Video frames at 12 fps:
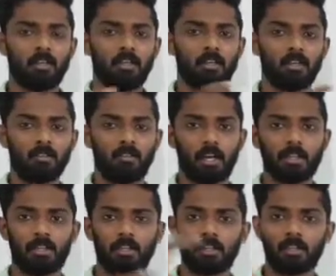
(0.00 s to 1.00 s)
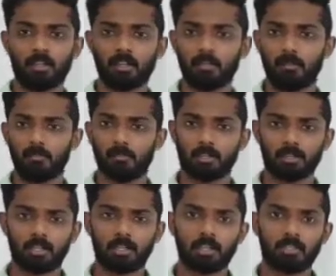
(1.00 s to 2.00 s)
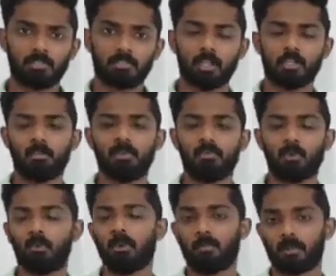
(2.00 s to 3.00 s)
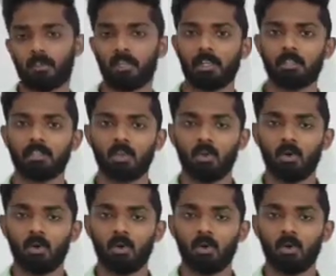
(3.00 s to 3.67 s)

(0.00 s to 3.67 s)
either the present tense has to be followed by present tense